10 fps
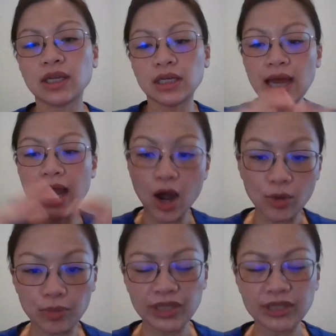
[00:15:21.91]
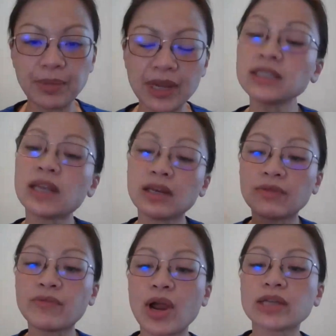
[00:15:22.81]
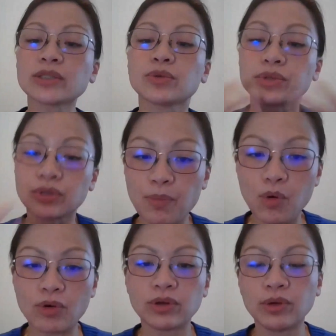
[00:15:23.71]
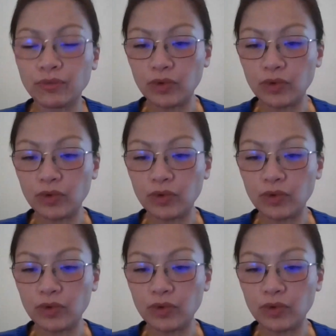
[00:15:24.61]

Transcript: in the outbreak space and then for us to support you.